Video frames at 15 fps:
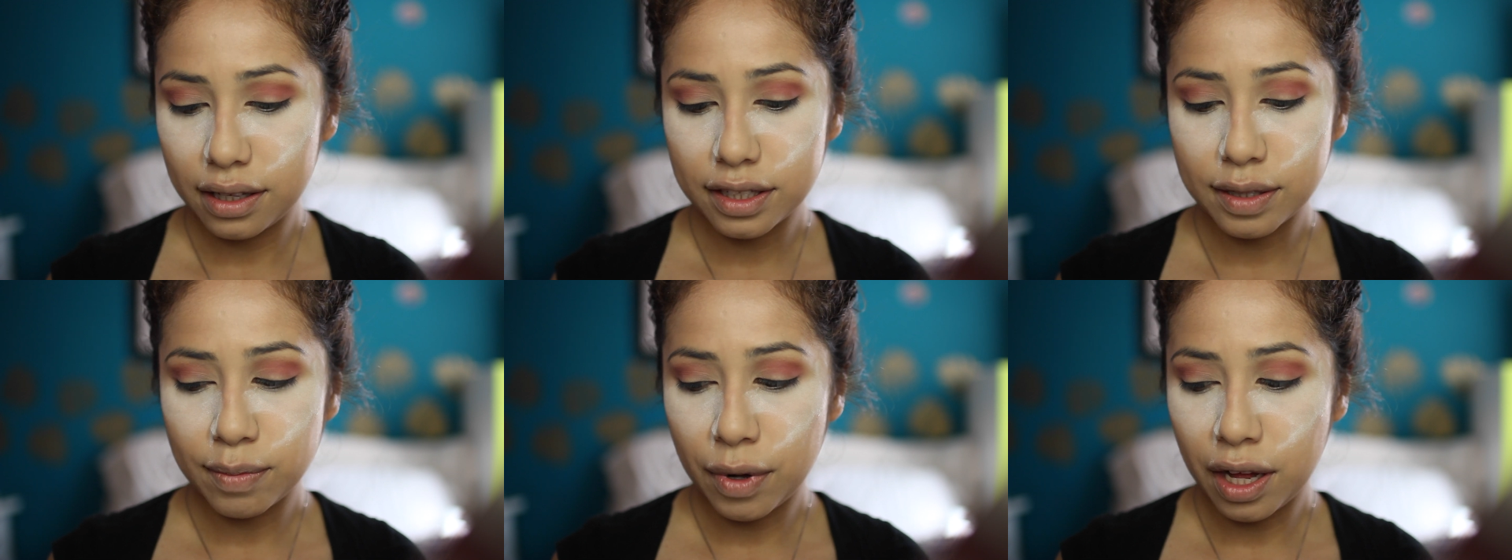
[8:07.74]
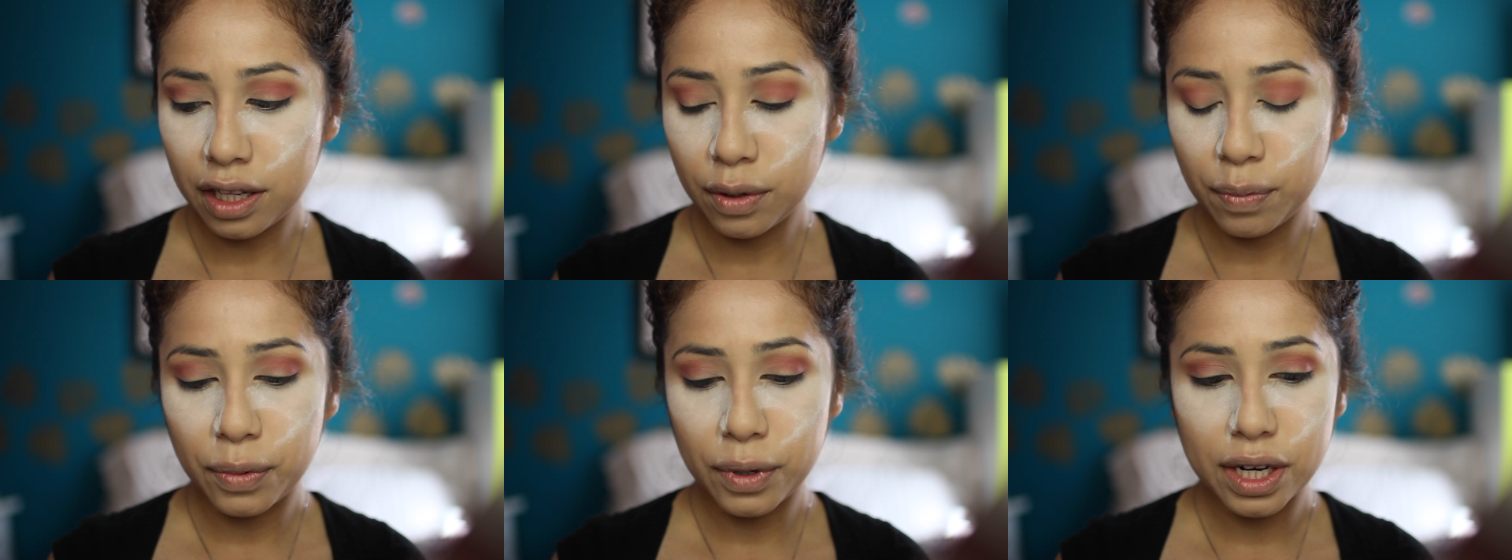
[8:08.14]

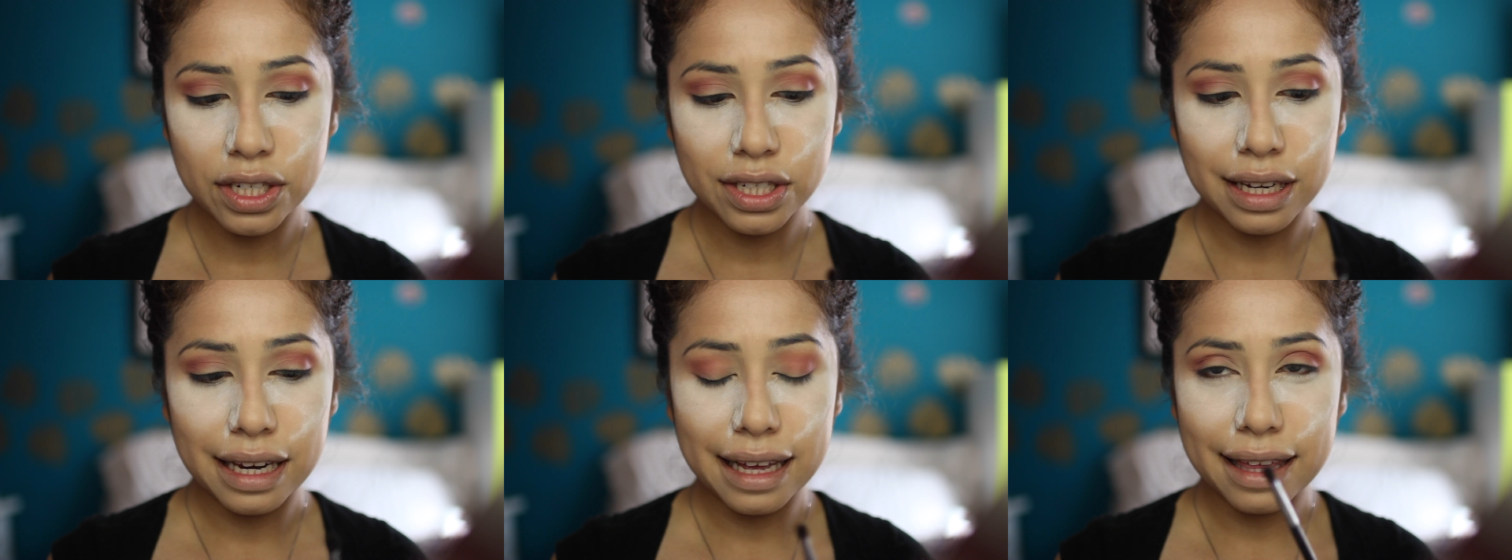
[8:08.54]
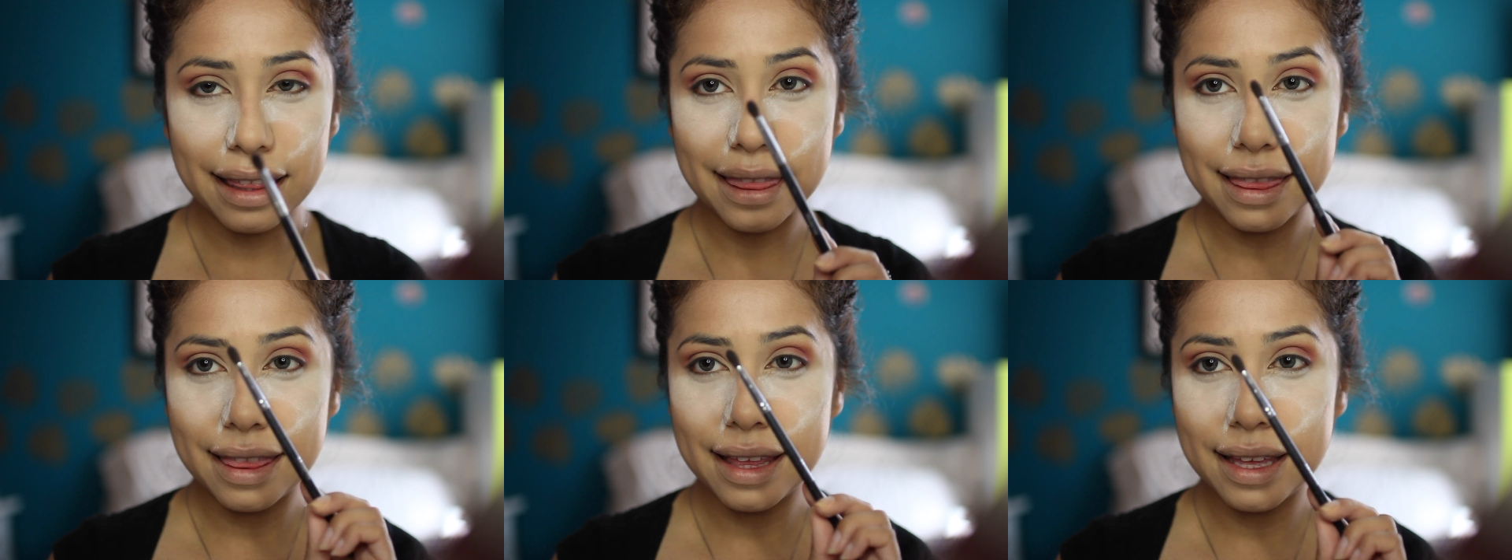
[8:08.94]
smaller brush
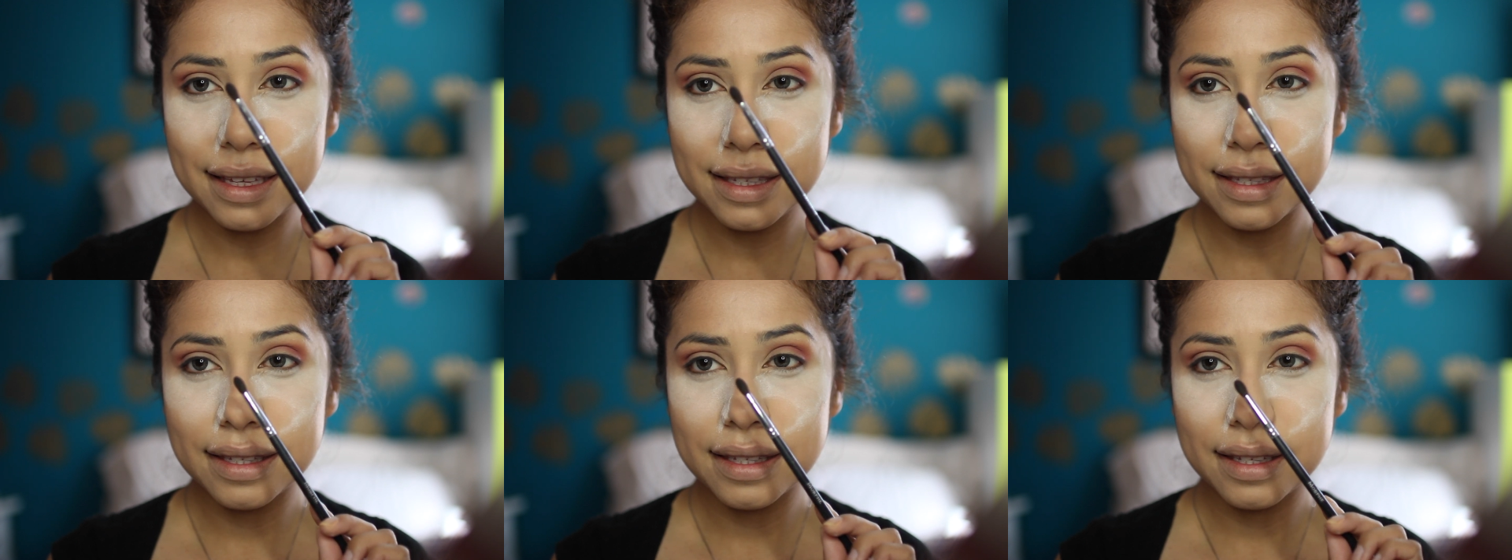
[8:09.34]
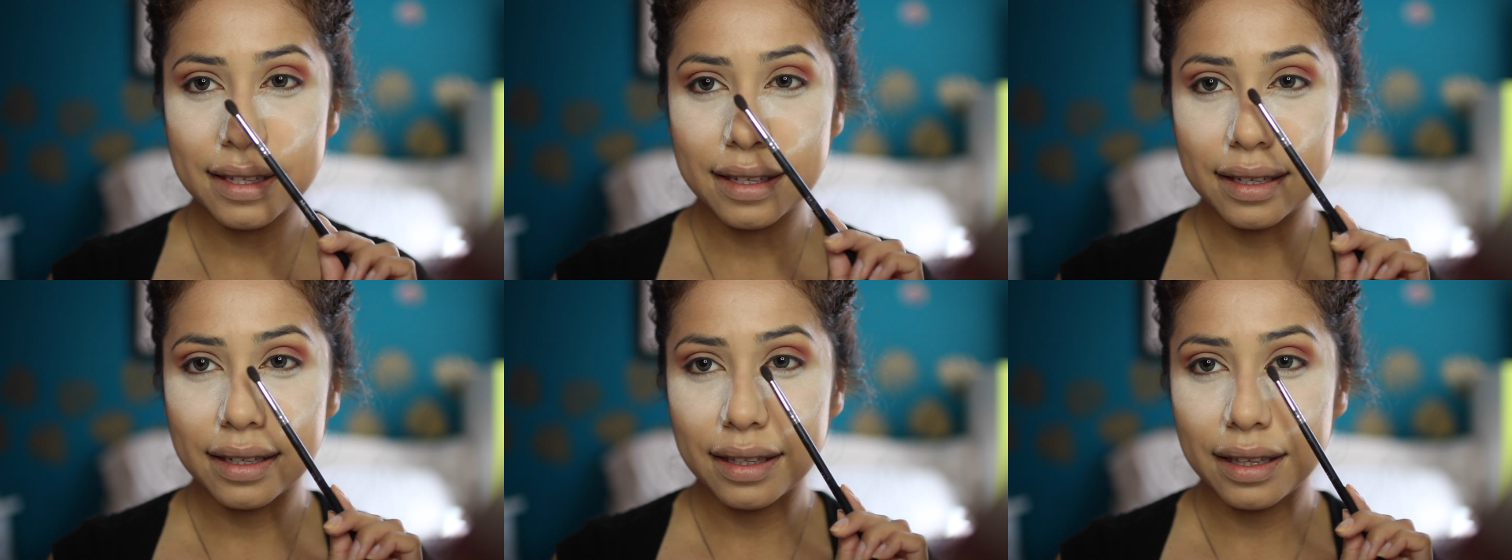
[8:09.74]
like this
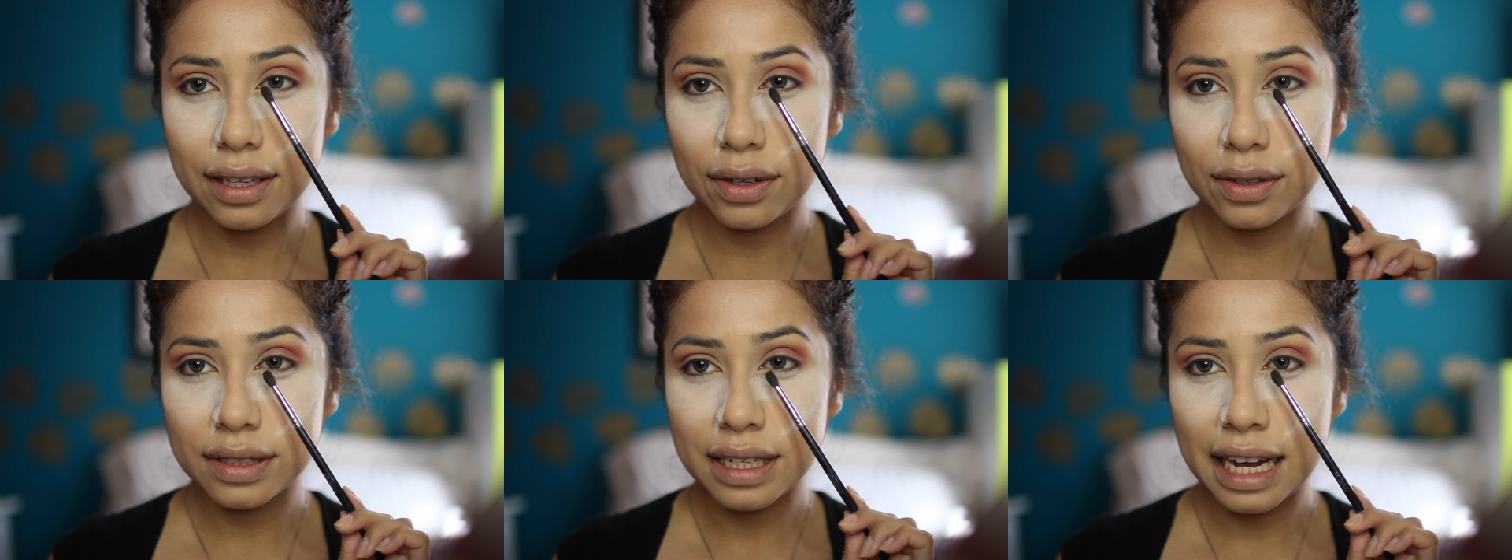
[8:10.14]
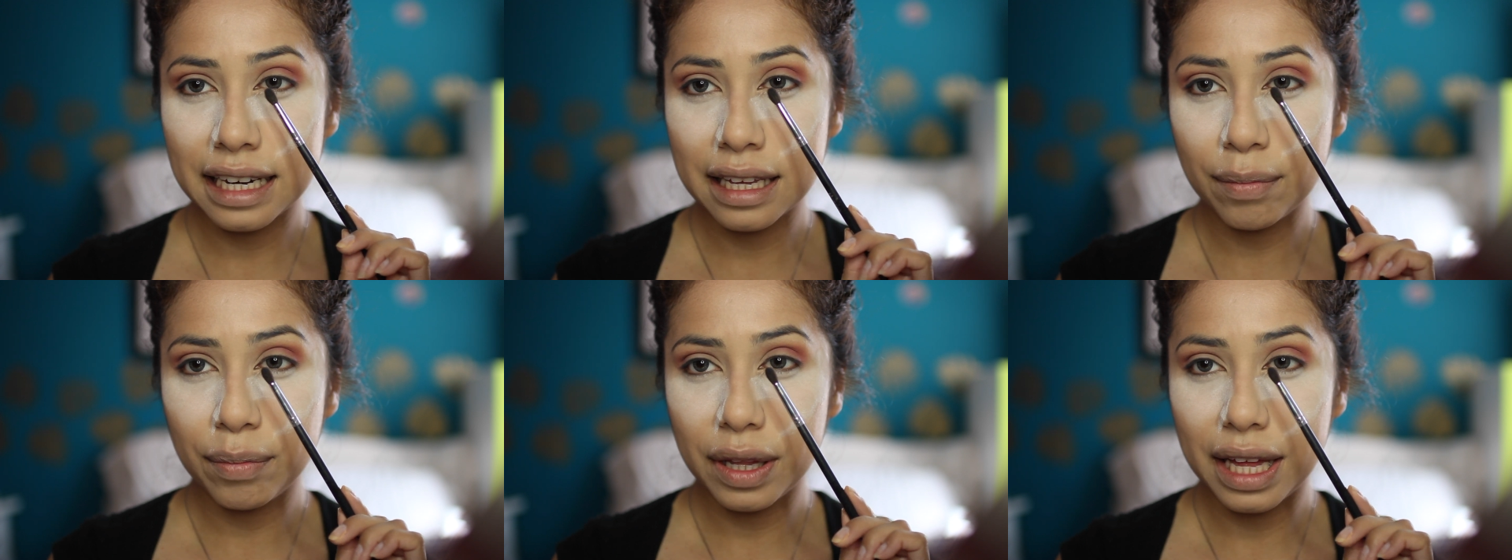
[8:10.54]
little
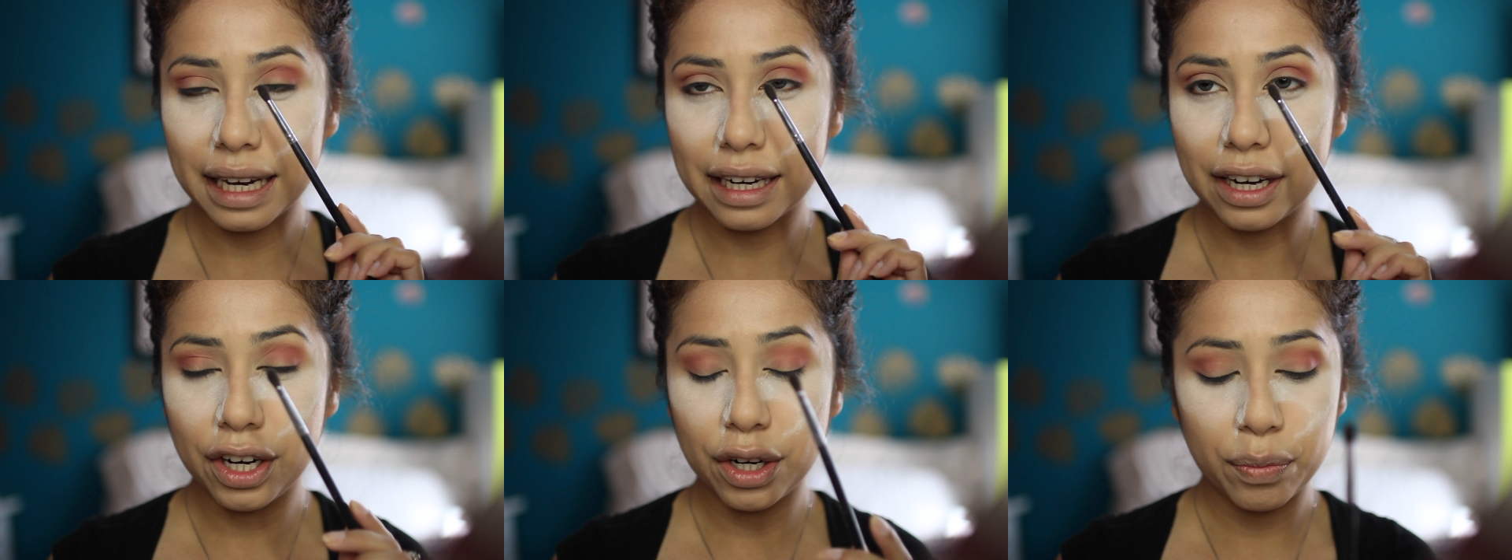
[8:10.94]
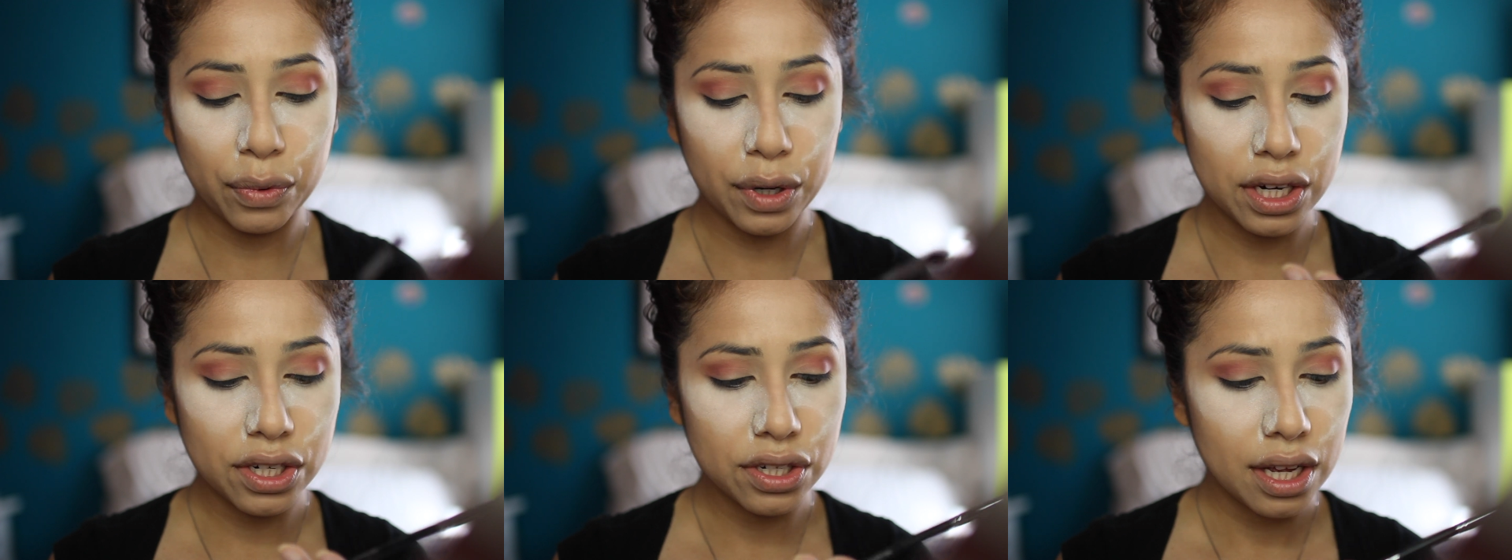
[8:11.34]
tiny black haired
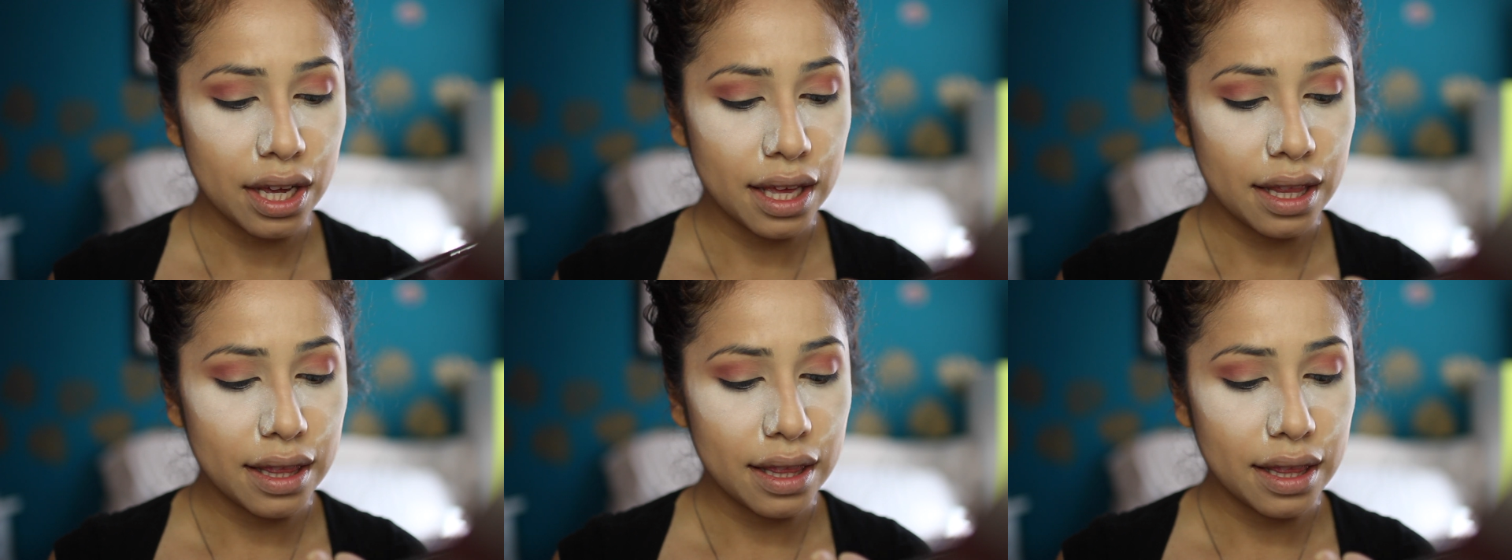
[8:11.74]
brush.